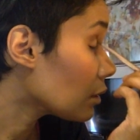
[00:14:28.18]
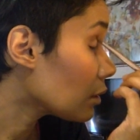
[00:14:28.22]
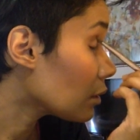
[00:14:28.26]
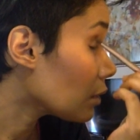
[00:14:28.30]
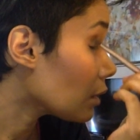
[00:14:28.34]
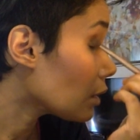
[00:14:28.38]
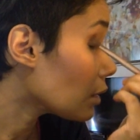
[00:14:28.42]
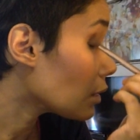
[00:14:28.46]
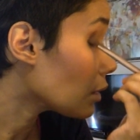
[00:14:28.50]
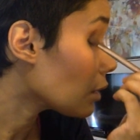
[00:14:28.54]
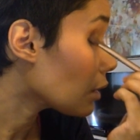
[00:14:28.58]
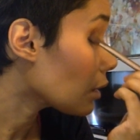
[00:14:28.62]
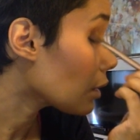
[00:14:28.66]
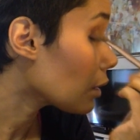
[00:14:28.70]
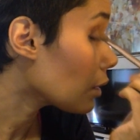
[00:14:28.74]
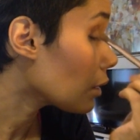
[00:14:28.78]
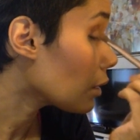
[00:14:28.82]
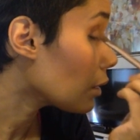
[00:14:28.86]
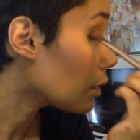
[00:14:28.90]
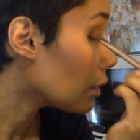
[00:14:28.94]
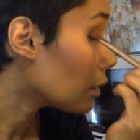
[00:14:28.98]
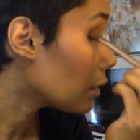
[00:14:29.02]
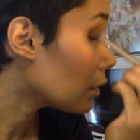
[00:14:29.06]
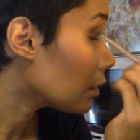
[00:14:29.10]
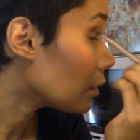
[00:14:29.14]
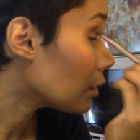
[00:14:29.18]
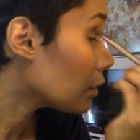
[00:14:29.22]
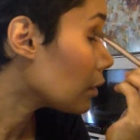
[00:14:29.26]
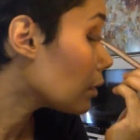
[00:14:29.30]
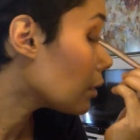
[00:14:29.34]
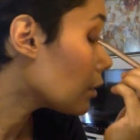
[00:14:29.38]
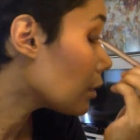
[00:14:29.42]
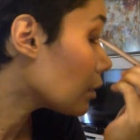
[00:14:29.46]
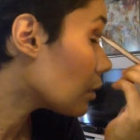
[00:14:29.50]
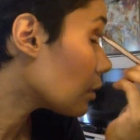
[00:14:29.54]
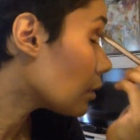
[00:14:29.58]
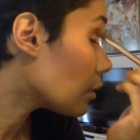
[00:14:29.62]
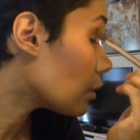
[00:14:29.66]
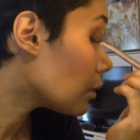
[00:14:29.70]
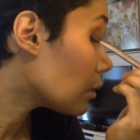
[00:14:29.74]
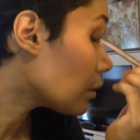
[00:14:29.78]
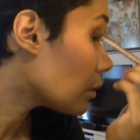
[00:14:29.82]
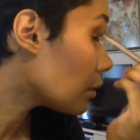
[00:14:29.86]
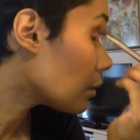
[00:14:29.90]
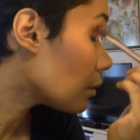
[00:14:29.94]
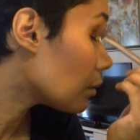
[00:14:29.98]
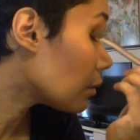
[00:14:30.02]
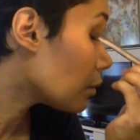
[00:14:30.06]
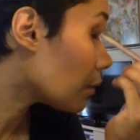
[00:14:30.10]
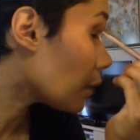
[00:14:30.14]
It's a good
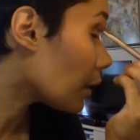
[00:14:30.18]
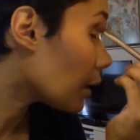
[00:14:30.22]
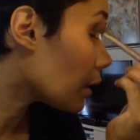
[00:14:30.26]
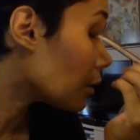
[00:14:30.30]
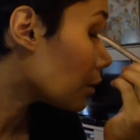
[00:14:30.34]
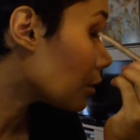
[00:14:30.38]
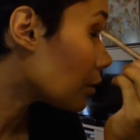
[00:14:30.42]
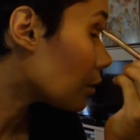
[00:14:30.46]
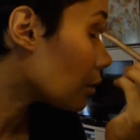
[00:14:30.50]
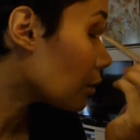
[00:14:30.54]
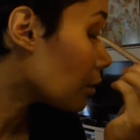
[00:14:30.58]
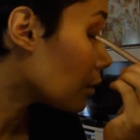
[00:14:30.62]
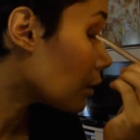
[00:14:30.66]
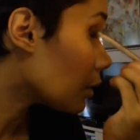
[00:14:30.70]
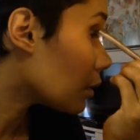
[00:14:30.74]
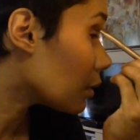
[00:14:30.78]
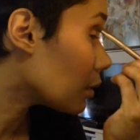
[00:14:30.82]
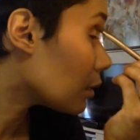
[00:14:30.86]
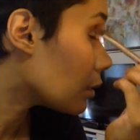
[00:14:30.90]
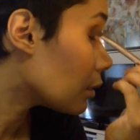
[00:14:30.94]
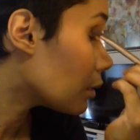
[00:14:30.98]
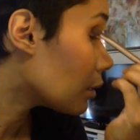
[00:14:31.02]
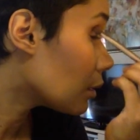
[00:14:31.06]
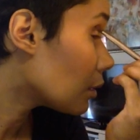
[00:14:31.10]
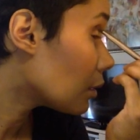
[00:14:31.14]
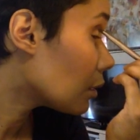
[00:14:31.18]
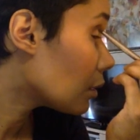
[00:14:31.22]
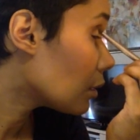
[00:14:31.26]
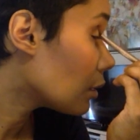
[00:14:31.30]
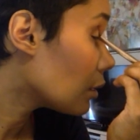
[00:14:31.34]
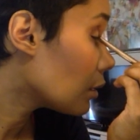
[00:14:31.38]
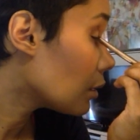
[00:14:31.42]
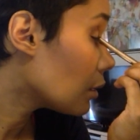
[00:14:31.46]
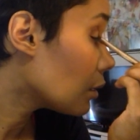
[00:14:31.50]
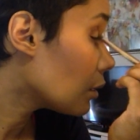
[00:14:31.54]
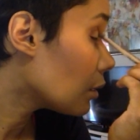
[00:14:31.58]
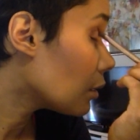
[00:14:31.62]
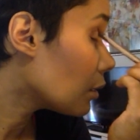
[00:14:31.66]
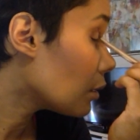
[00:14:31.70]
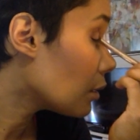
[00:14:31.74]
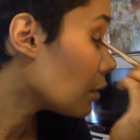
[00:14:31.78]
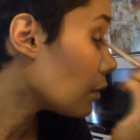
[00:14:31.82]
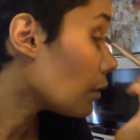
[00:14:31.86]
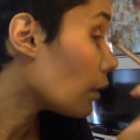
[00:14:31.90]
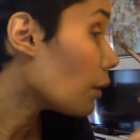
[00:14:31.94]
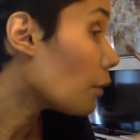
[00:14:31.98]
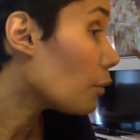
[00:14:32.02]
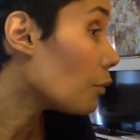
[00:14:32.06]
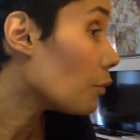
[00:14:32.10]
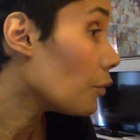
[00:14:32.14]
way to learn
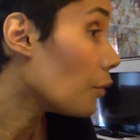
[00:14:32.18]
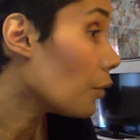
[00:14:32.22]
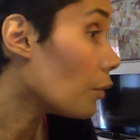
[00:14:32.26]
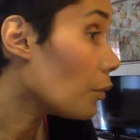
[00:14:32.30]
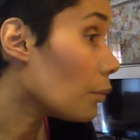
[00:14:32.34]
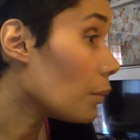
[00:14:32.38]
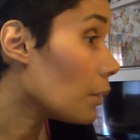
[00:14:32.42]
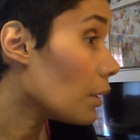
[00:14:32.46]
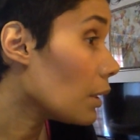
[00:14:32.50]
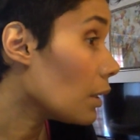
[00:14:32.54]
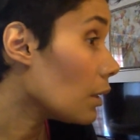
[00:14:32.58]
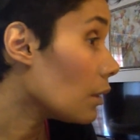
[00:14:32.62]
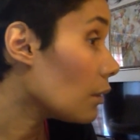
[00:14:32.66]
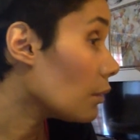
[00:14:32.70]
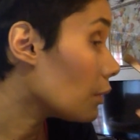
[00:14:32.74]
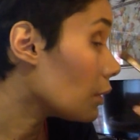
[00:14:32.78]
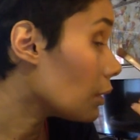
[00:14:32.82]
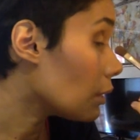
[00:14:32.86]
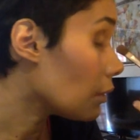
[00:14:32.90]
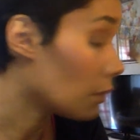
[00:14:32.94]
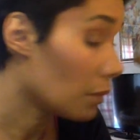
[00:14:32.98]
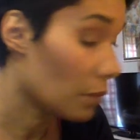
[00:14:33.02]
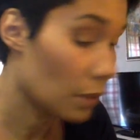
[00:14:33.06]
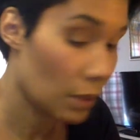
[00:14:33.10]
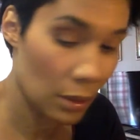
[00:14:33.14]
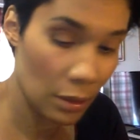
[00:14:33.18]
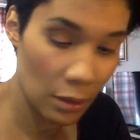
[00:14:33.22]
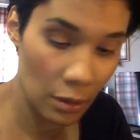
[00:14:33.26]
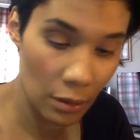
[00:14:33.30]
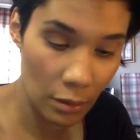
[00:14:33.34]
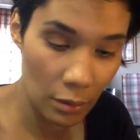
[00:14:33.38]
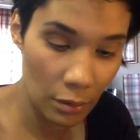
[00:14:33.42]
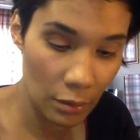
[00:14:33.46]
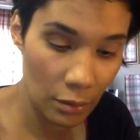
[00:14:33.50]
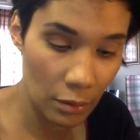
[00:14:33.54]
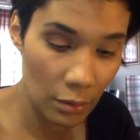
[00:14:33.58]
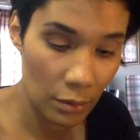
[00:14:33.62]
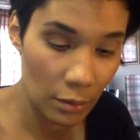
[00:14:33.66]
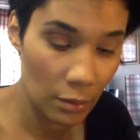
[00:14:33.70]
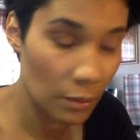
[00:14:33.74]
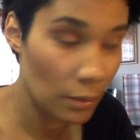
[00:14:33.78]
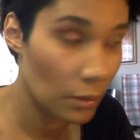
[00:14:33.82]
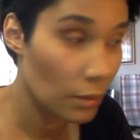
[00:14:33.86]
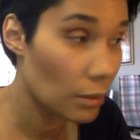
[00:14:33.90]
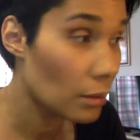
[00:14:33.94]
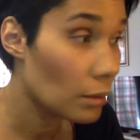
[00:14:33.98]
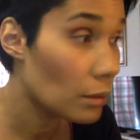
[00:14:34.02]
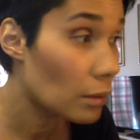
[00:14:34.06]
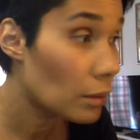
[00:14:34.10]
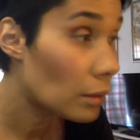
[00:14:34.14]
for me with a video.
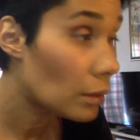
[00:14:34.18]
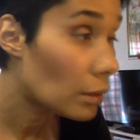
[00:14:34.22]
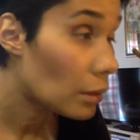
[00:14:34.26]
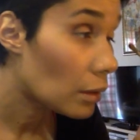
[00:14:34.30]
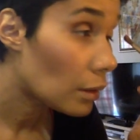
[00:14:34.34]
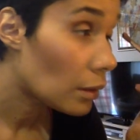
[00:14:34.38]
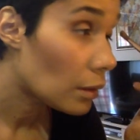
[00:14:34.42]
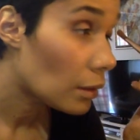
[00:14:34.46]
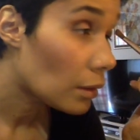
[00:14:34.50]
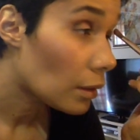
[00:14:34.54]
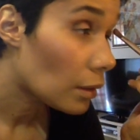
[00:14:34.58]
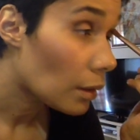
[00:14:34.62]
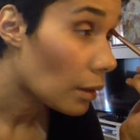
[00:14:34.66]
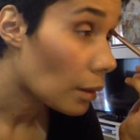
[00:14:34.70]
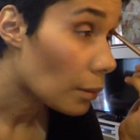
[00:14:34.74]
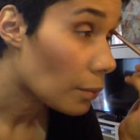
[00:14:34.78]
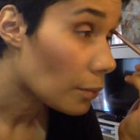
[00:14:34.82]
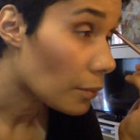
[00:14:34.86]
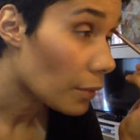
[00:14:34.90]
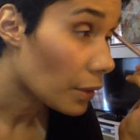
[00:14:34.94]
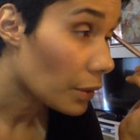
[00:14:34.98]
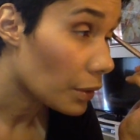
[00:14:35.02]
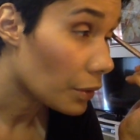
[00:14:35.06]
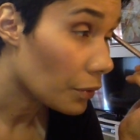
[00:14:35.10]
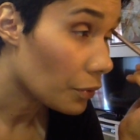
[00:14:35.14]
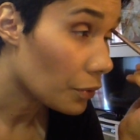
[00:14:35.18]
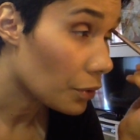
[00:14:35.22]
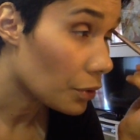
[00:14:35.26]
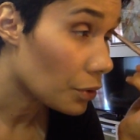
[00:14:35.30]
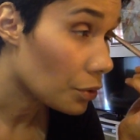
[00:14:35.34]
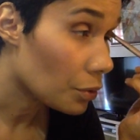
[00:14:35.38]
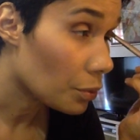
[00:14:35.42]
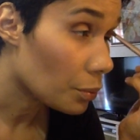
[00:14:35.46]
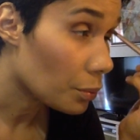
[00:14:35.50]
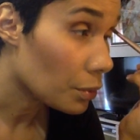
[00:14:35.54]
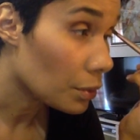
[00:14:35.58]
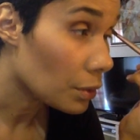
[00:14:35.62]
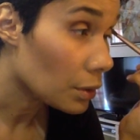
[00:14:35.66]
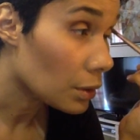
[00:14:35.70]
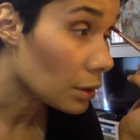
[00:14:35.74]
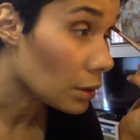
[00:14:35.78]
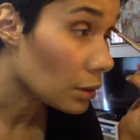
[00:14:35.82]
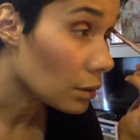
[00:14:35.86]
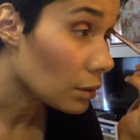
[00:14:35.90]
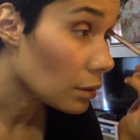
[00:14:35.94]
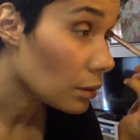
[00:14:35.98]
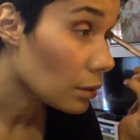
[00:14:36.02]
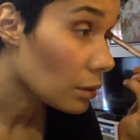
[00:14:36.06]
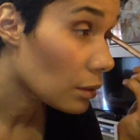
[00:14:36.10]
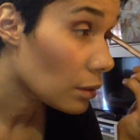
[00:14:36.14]
I'm a very visual
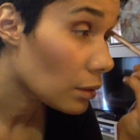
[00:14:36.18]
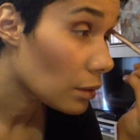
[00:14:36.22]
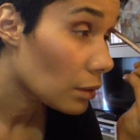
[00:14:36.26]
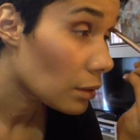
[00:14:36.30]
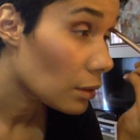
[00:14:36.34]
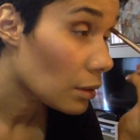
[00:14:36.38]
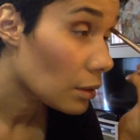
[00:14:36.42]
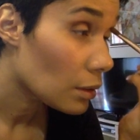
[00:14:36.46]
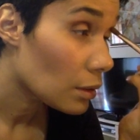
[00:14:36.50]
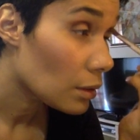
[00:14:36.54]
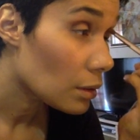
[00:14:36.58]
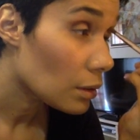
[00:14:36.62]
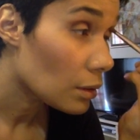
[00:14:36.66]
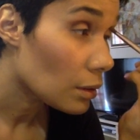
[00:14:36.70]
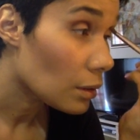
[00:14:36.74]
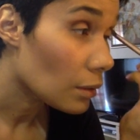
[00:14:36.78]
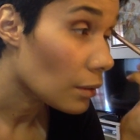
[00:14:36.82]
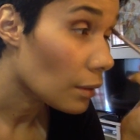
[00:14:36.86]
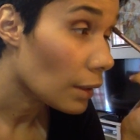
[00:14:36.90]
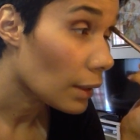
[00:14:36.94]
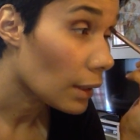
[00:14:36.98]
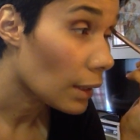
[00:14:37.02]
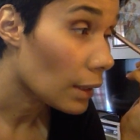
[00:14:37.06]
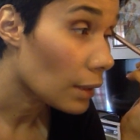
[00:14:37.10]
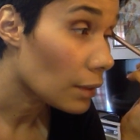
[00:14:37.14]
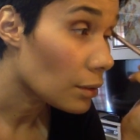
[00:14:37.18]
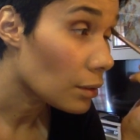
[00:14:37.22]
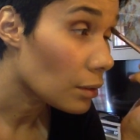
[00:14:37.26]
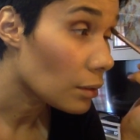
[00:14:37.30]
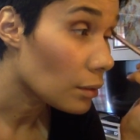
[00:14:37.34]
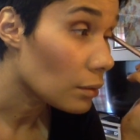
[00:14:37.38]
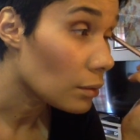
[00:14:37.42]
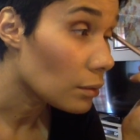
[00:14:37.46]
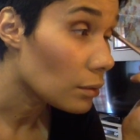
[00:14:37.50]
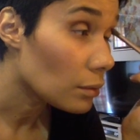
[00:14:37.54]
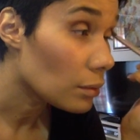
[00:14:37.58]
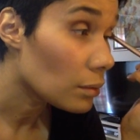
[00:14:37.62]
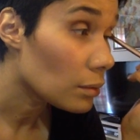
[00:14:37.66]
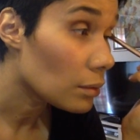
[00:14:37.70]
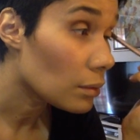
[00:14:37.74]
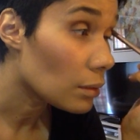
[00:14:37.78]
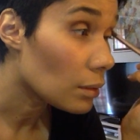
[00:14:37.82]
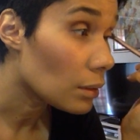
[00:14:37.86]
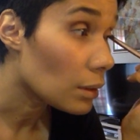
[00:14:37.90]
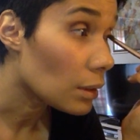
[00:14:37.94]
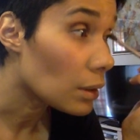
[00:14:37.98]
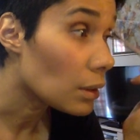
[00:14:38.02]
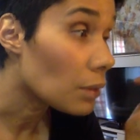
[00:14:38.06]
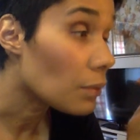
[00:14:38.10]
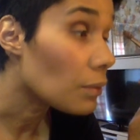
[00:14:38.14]
person, so I like to
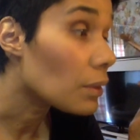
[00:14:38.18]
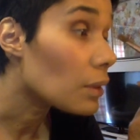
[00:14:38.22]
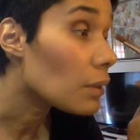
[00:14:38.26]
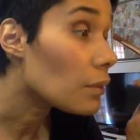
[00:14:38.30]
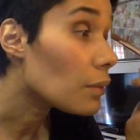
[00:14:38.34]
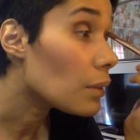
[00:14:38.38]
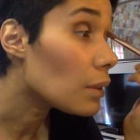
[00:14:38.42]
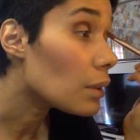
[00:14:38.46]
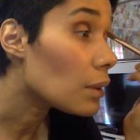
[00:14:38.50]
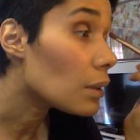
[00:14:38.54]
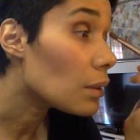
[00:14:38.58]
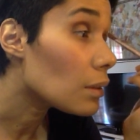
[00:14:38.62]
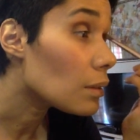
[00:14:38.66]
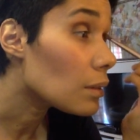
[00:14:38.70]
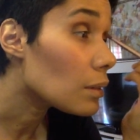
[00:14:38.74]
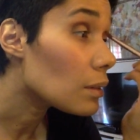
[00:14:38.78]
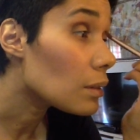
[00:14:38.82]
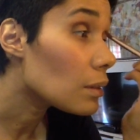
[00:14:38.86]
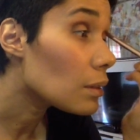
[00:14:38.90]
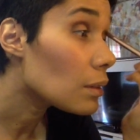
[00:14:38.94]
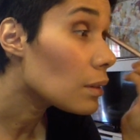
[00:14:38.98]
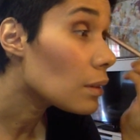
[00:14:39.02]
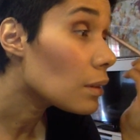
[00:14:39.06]
learn it with videos.